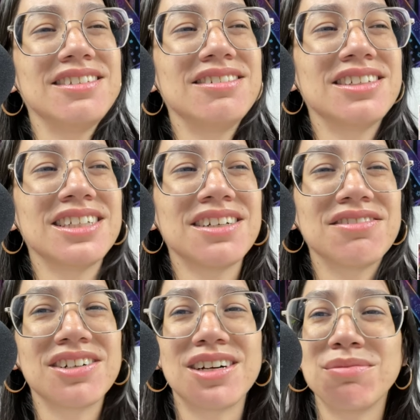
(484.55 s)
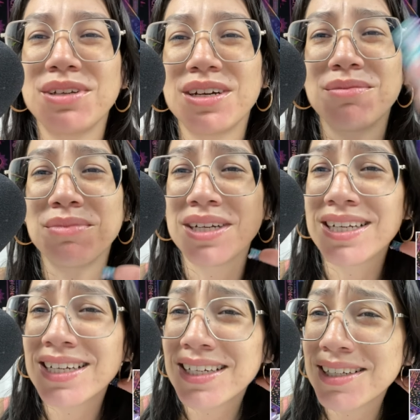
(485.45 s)
You could have called me on
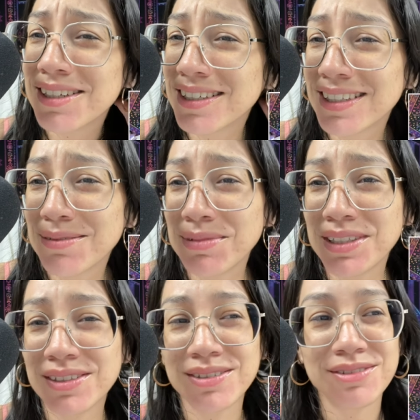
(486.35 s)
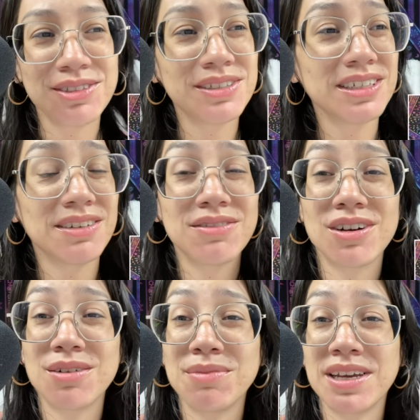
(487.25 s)
Monday and let me know. You could have
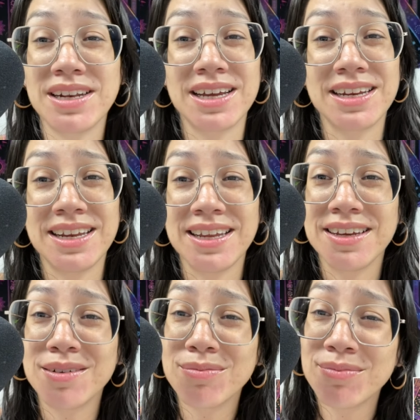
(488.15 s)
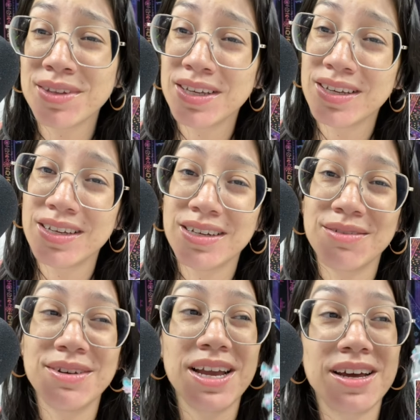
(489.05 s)
called me at 9 a.m
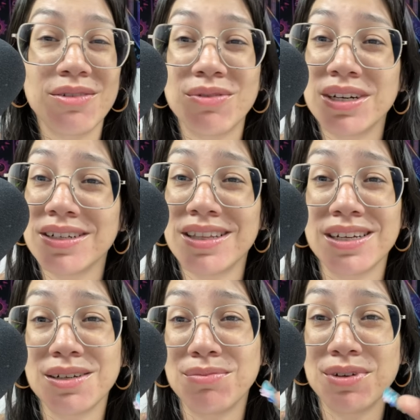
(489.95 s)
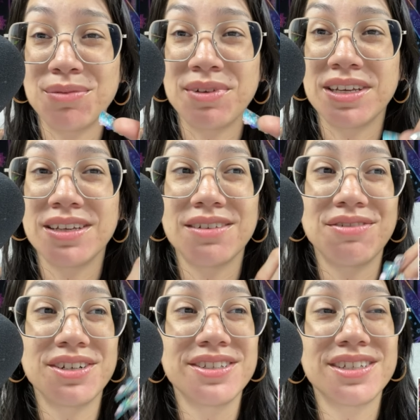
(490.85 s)
we had a one o'clock appointment.
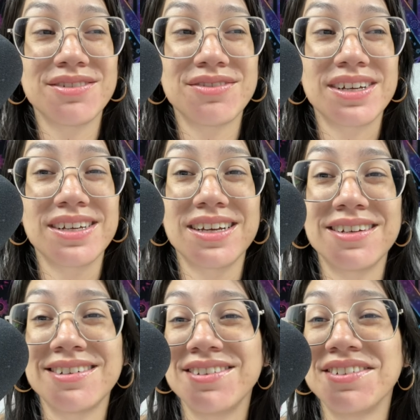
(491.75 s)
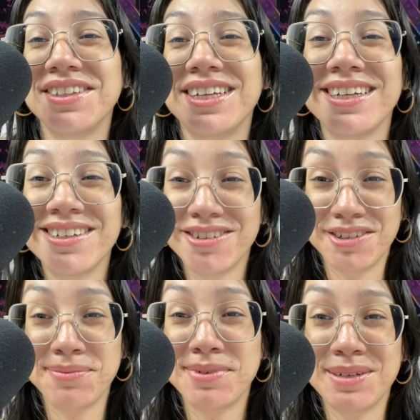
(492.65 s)
First off, I don't even like
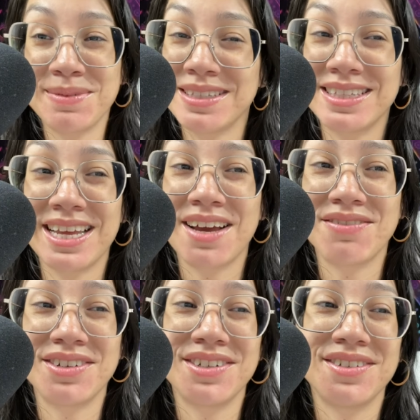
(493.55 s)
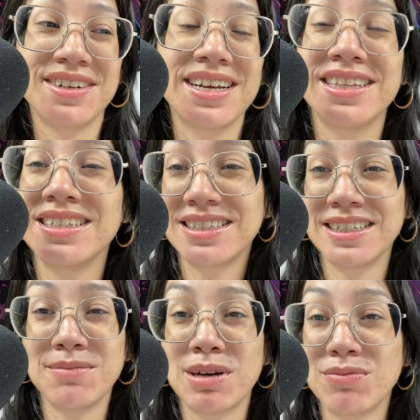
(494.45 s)
doing appointments in the afternoon. I like to
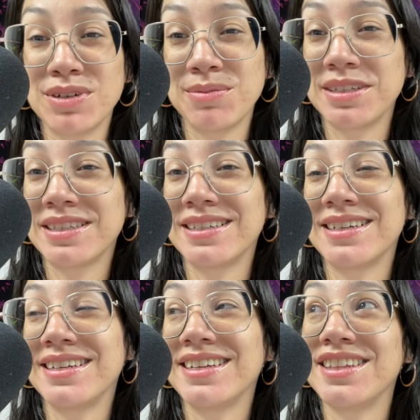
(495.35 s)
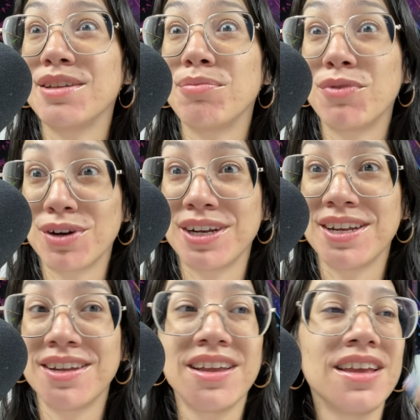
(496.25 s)
get my appointments done in the
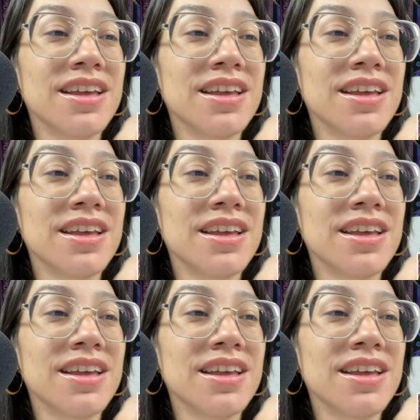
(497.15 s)
morning.